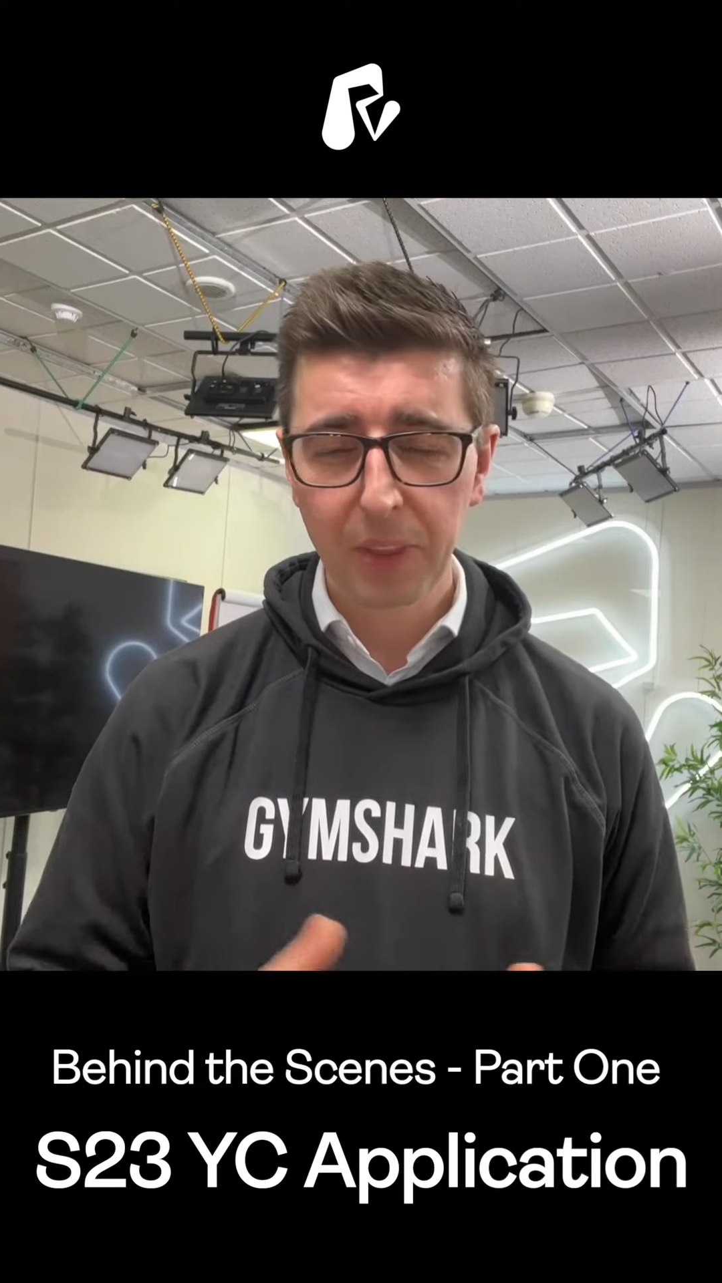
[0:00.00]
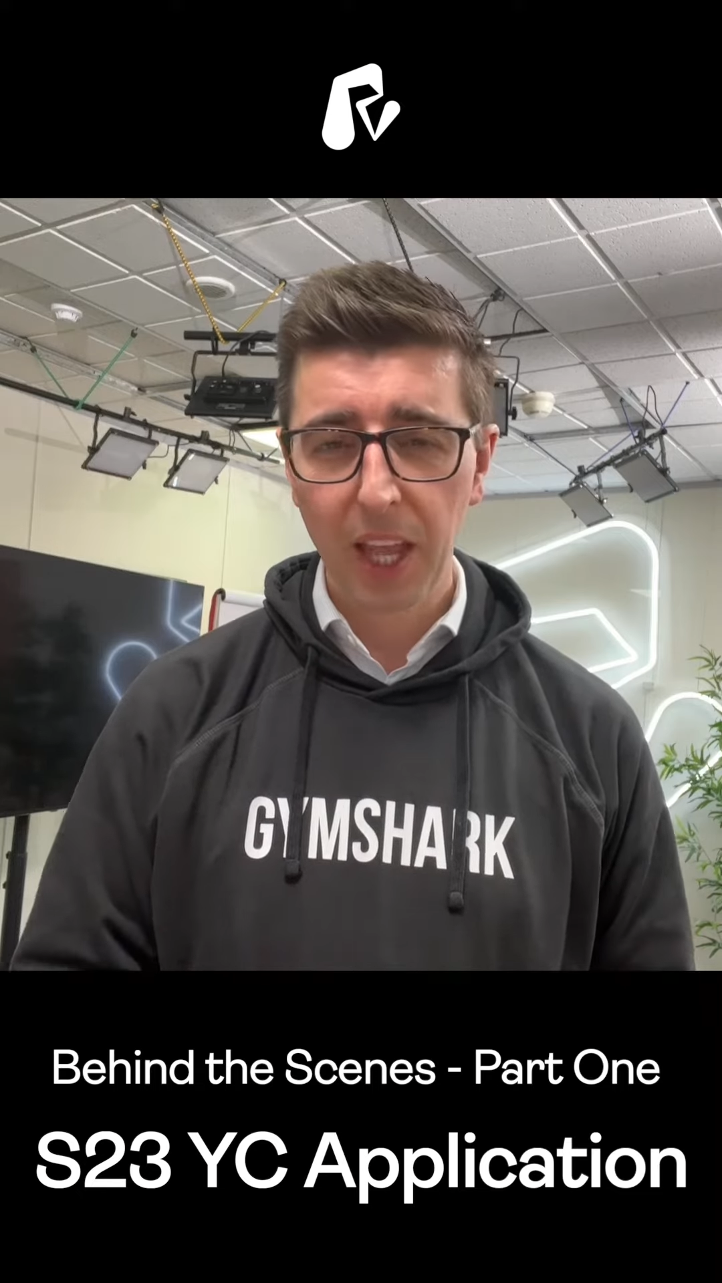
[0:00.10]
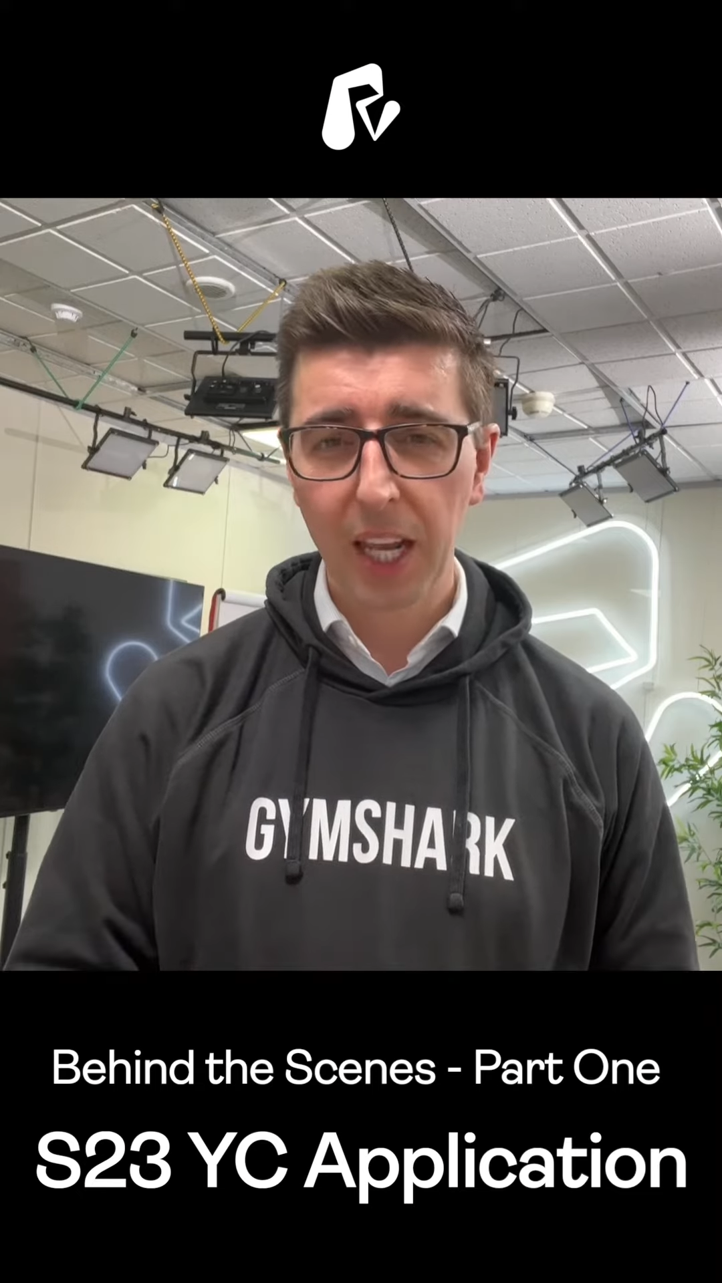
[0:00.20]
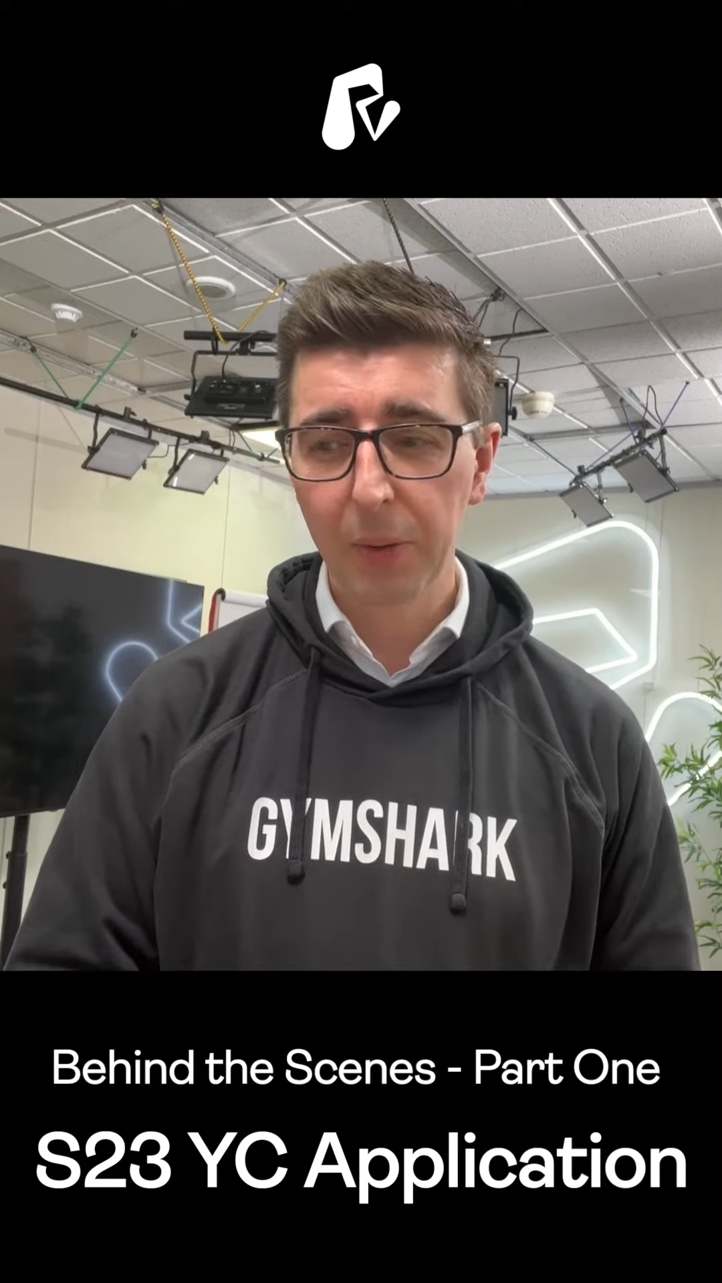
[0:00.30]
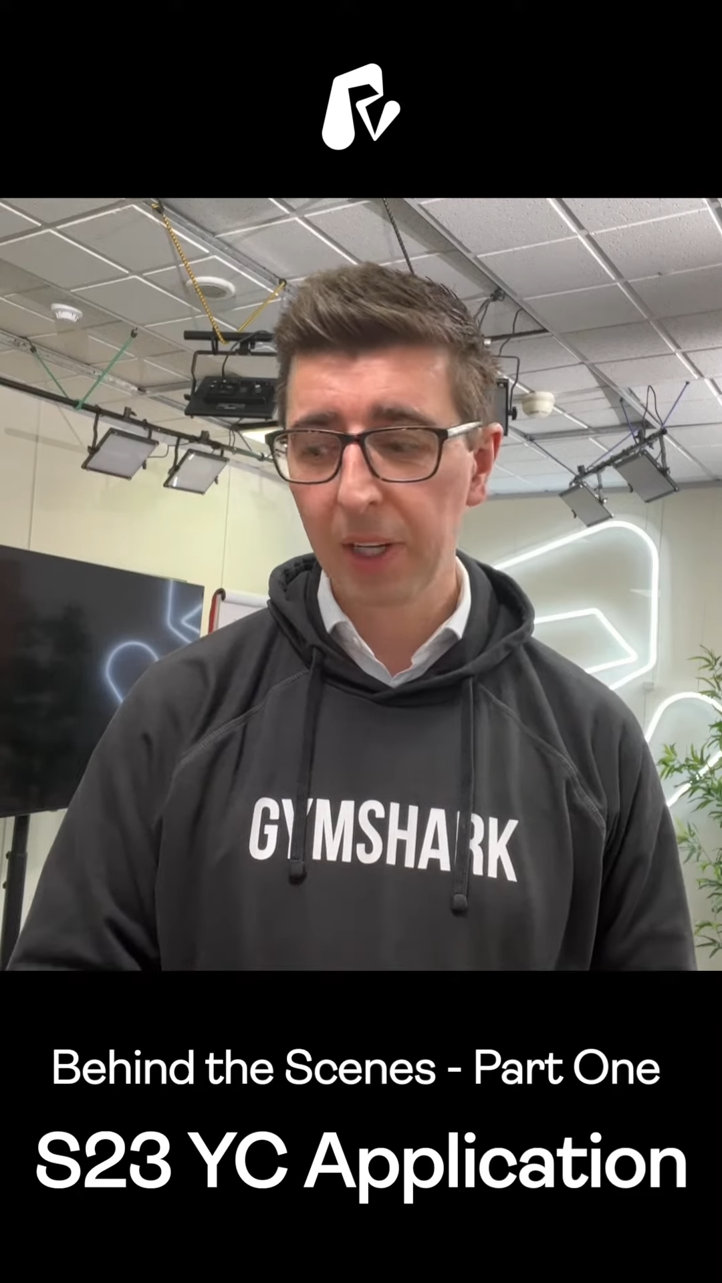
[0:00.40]

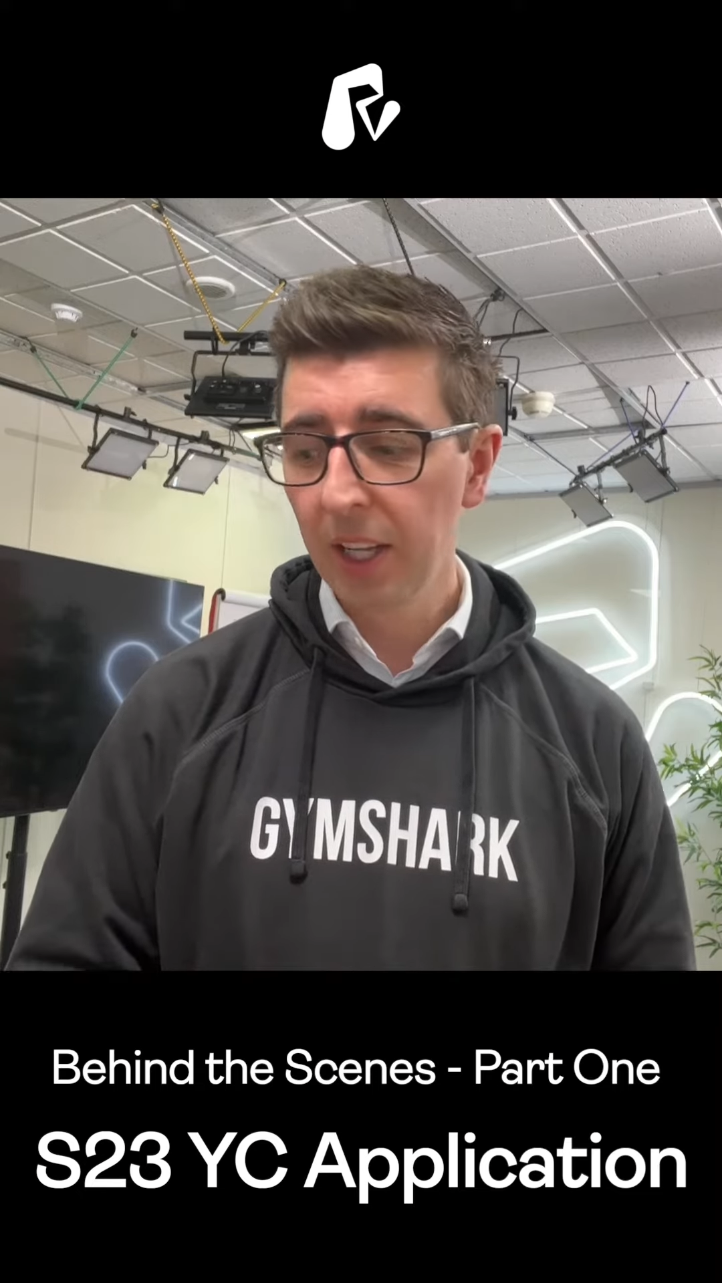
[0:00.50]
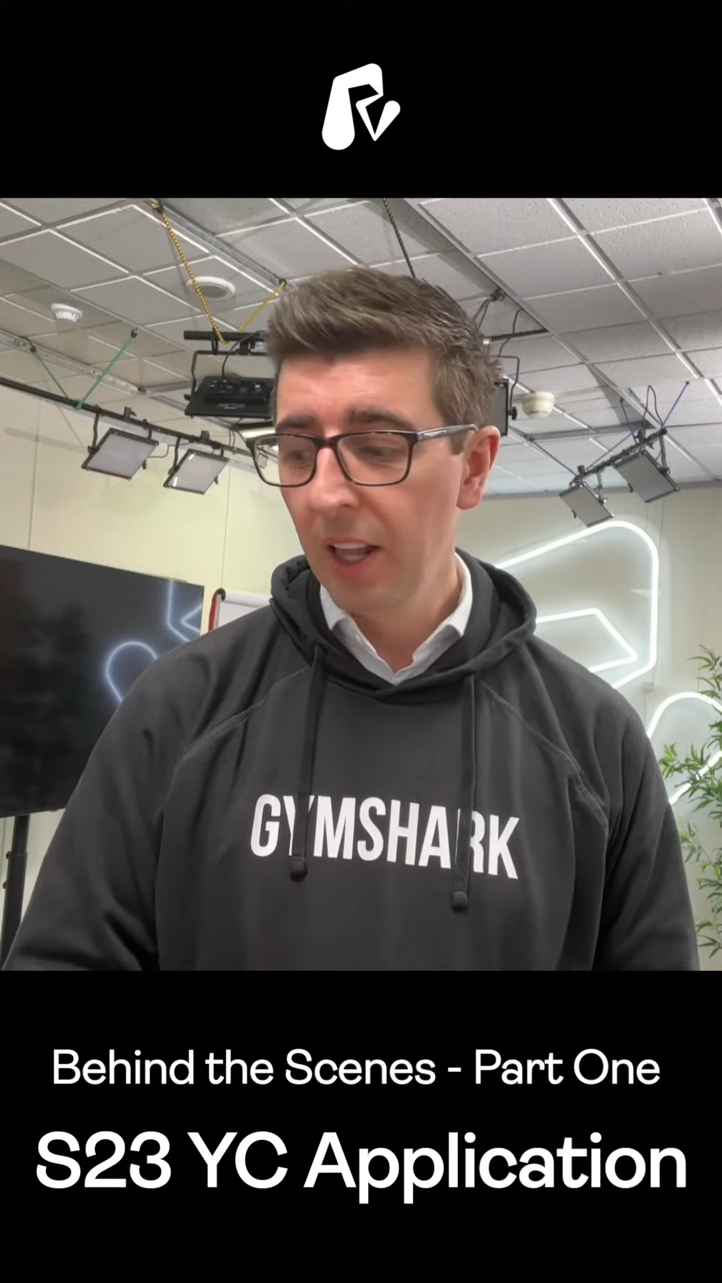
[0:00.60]
anyway,